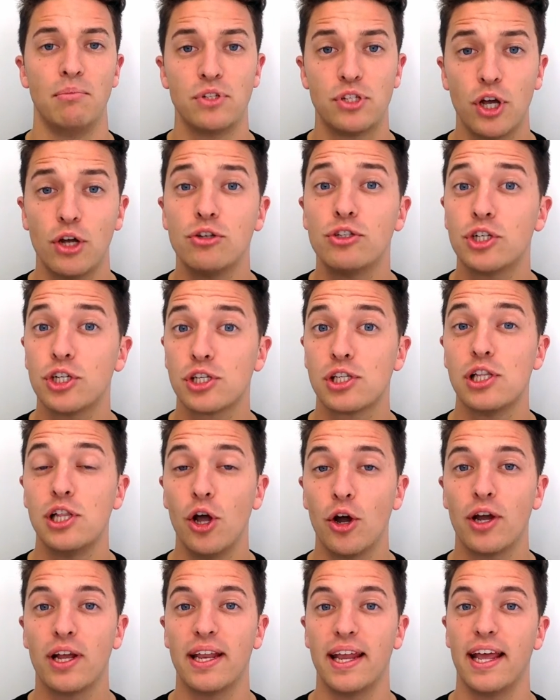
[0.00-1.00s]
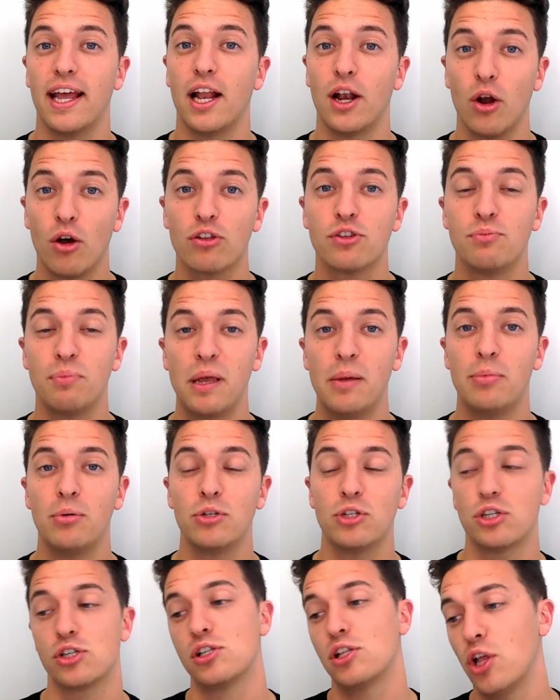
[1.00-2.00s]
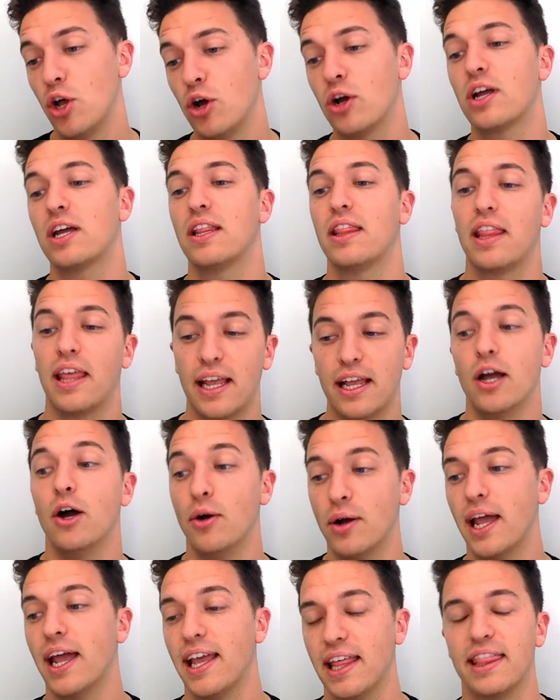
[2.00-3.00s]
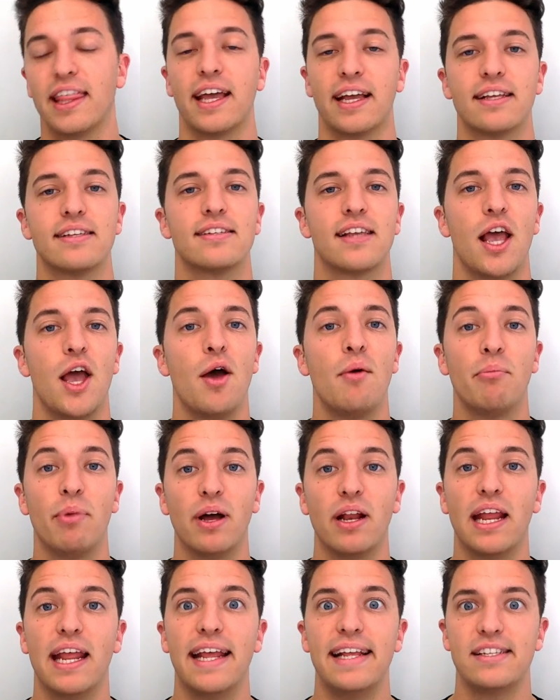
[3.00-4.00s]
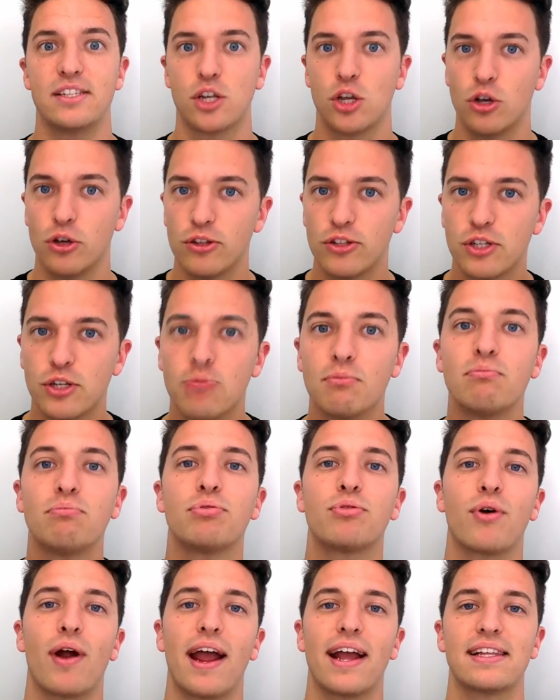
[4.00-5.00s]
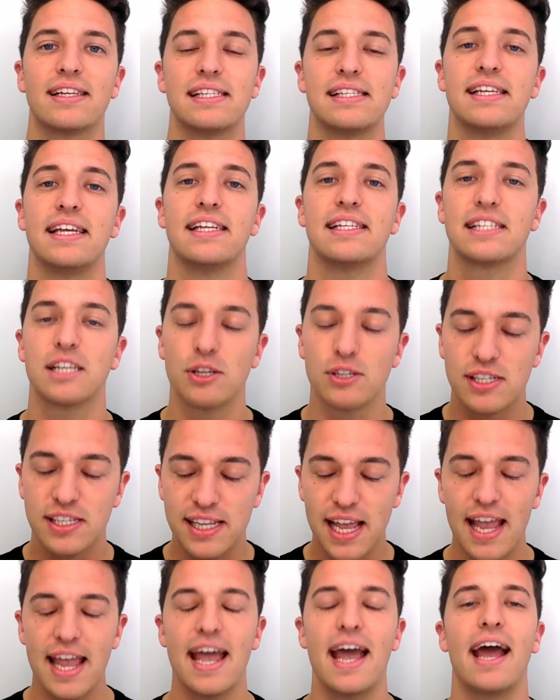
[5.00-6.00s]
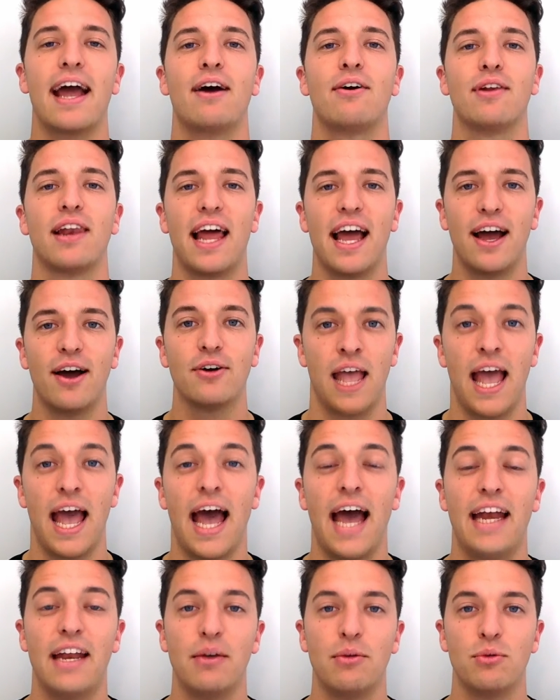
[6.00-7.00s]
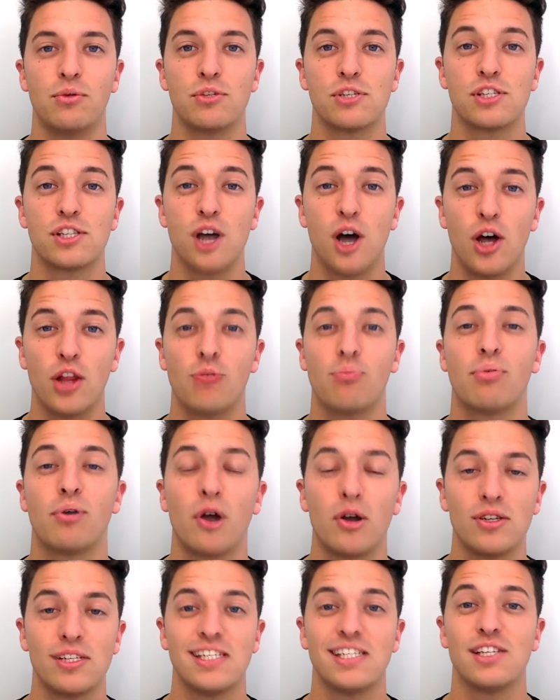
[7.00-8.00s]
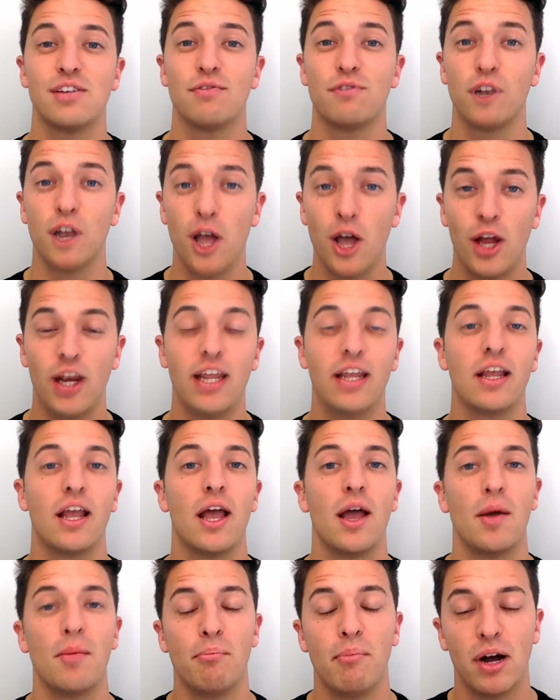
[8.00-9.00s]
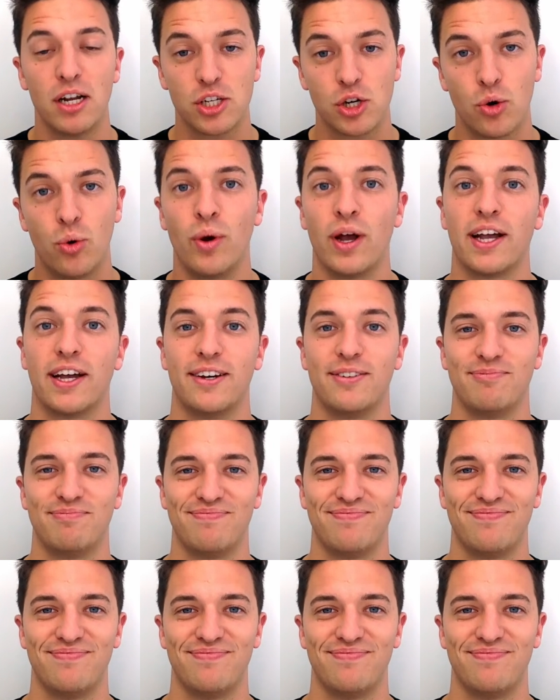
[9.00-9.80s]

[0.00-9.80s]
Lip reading: Don't just look at it. A lot of people just look and think, okay, thanks. But it's good to practice it. So say it out loud and it will start the process of learning much quicker.